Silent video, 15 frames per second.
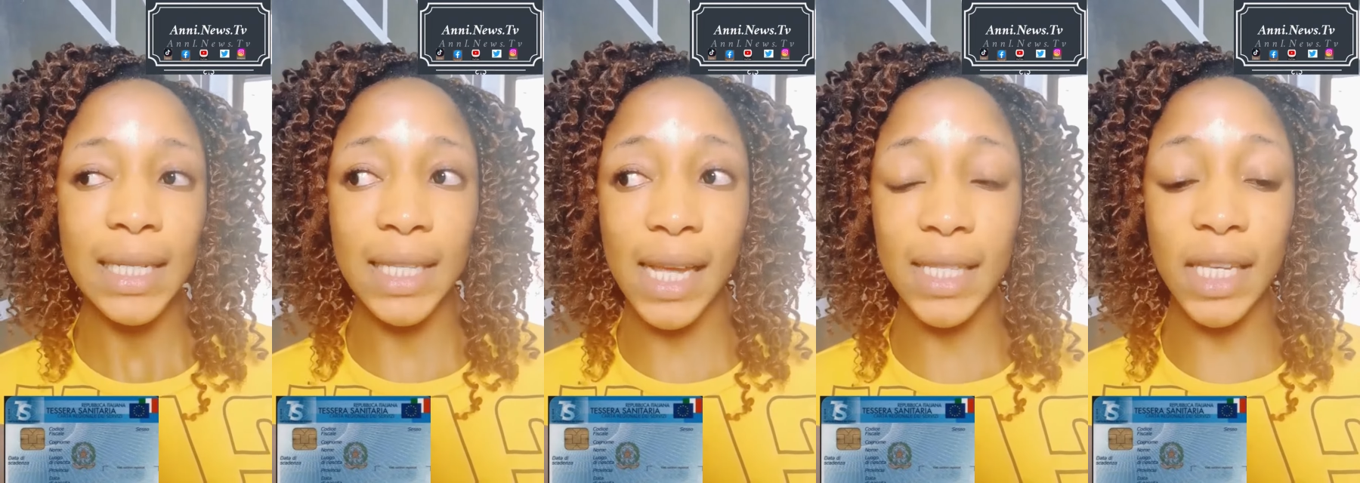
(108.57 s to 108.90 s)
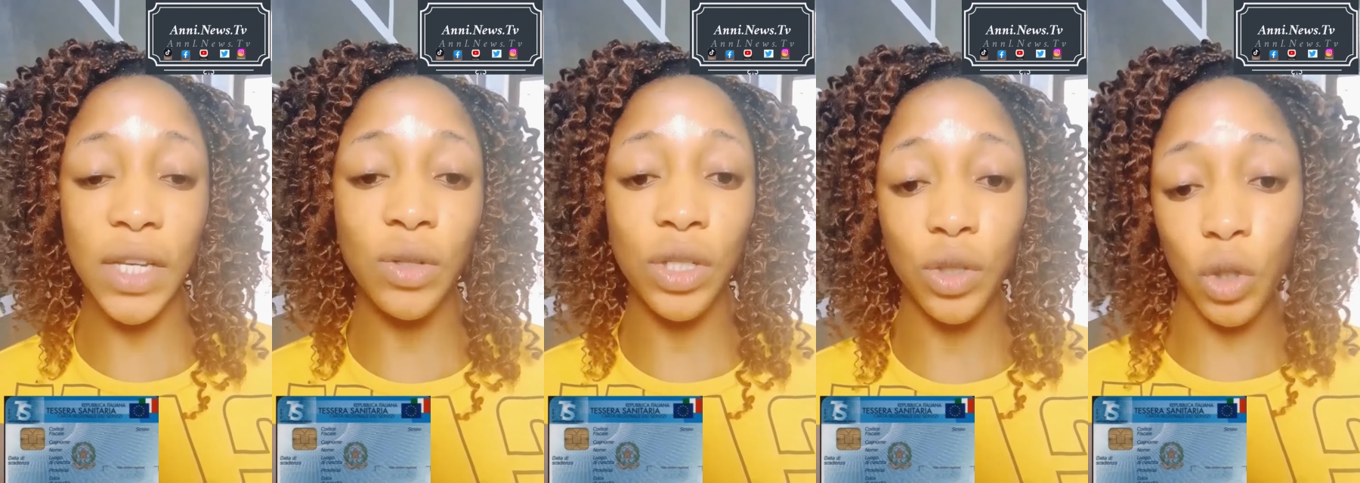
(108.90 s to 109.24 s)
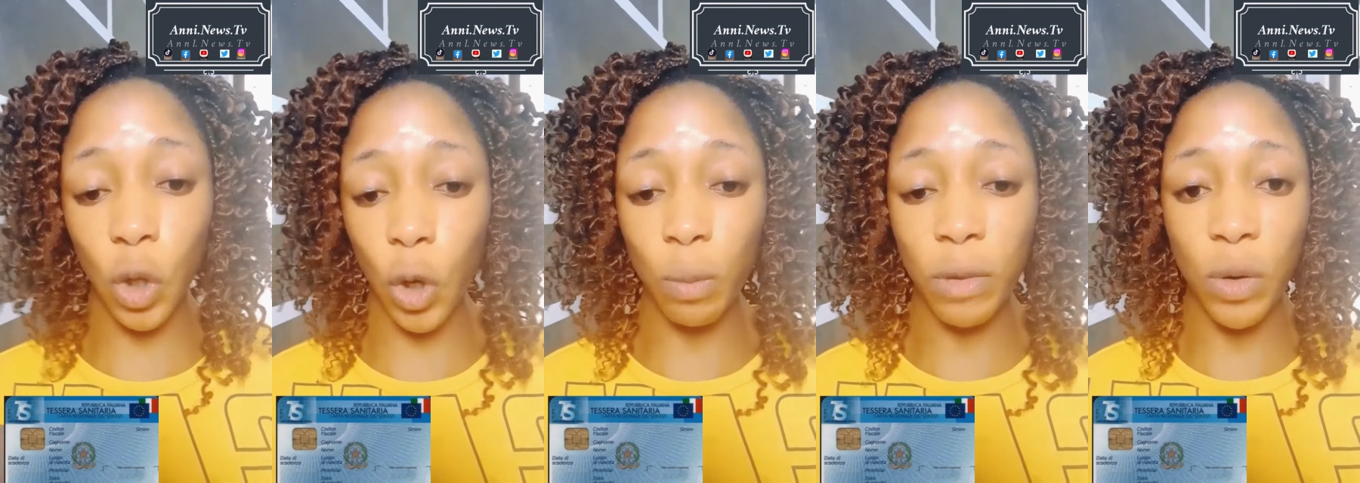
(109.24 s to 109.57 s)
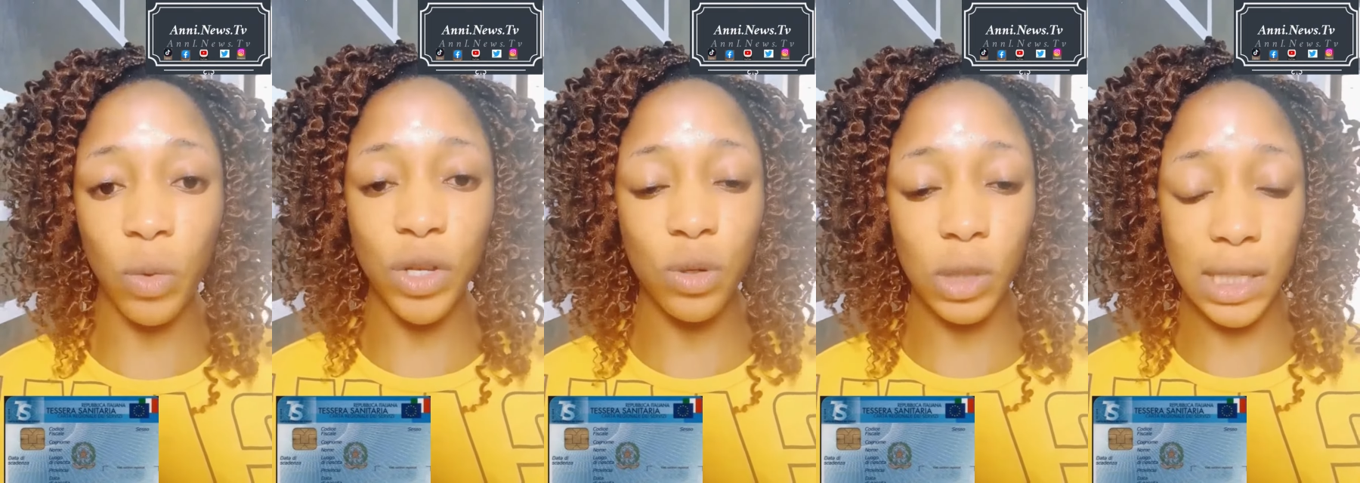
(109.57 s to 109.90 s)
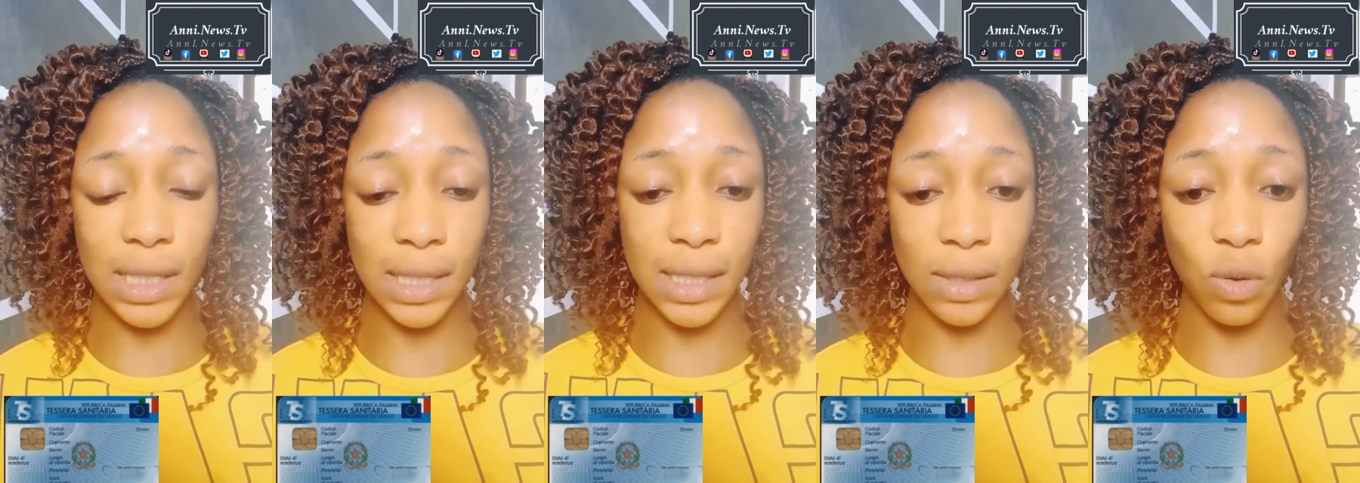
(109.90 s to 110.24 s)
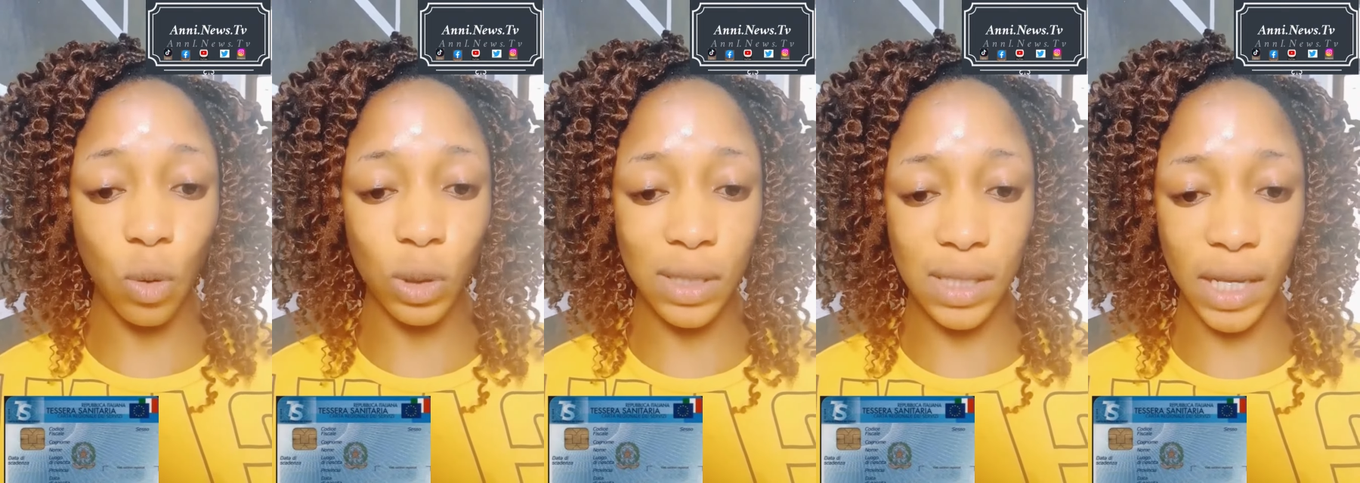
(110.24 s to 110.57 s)
They tell you the document when you
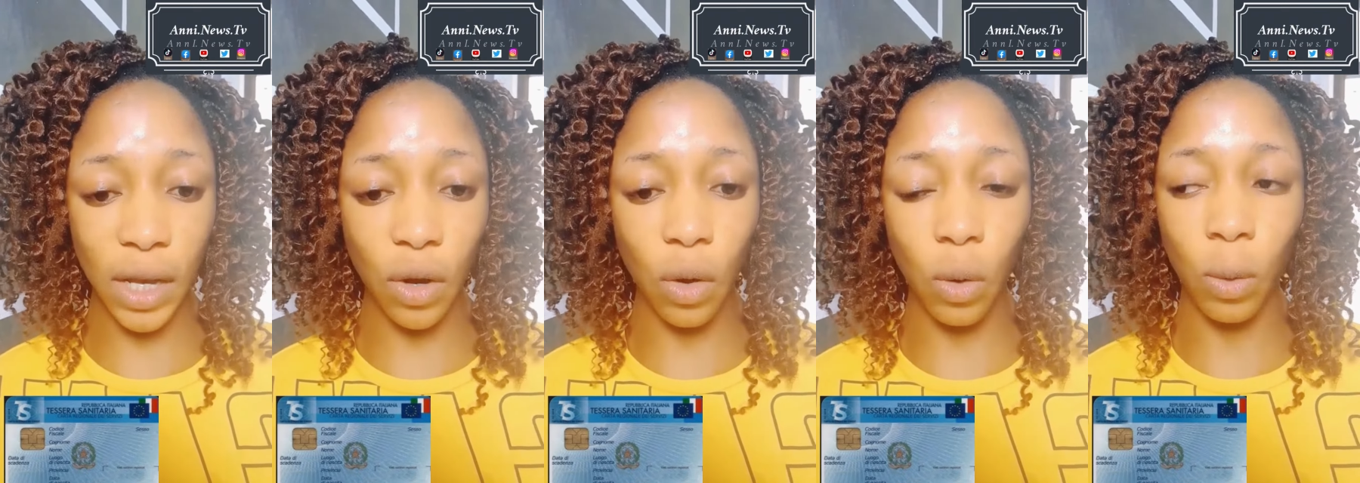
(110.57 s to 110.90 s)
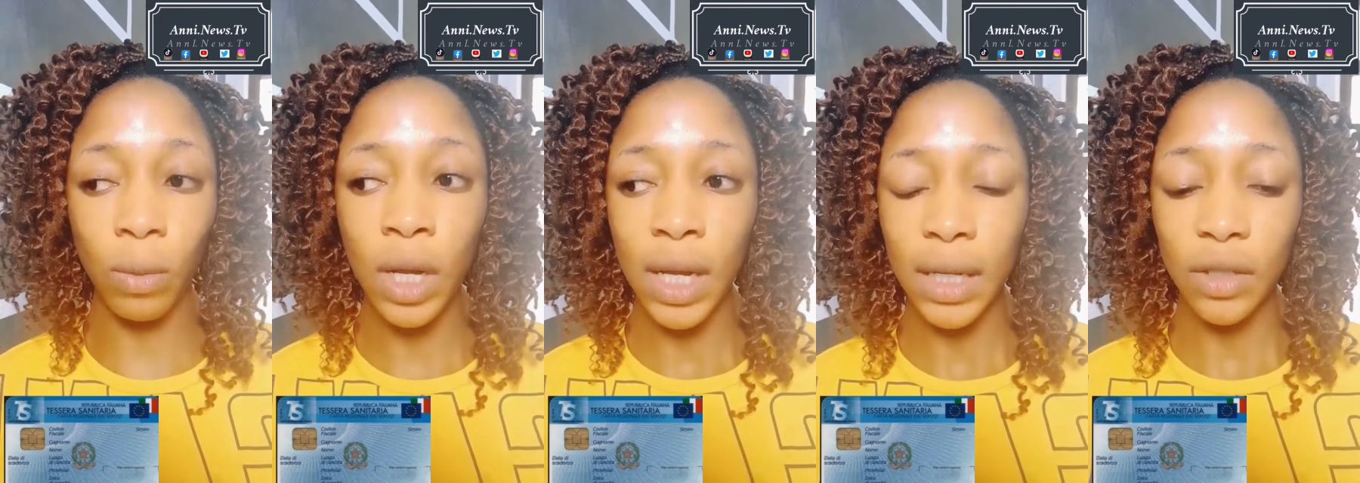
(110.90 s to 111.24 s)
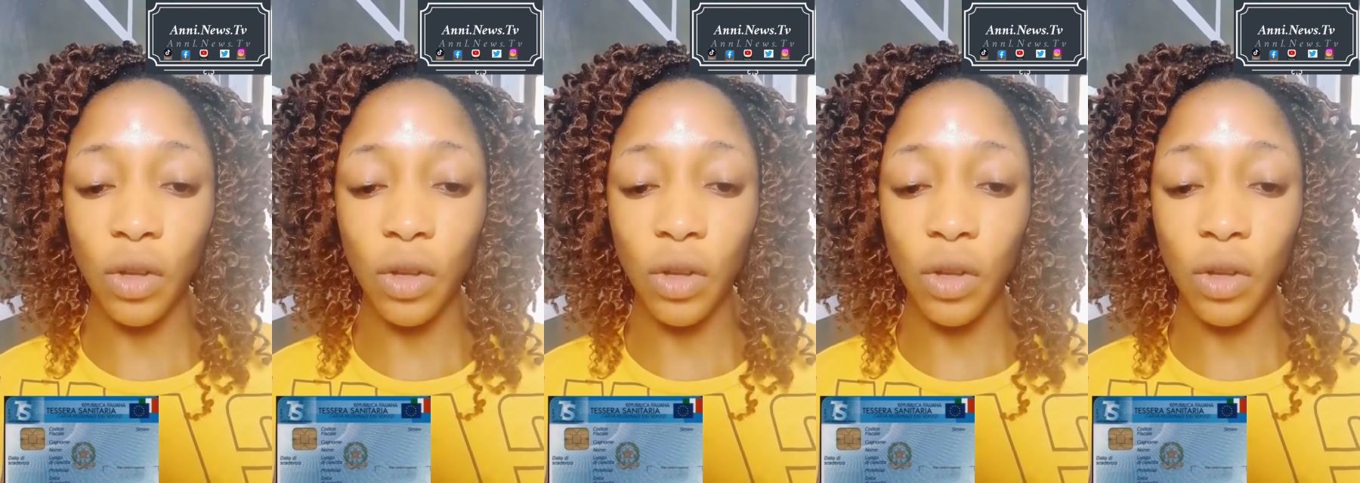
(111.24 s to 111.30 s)
go send come.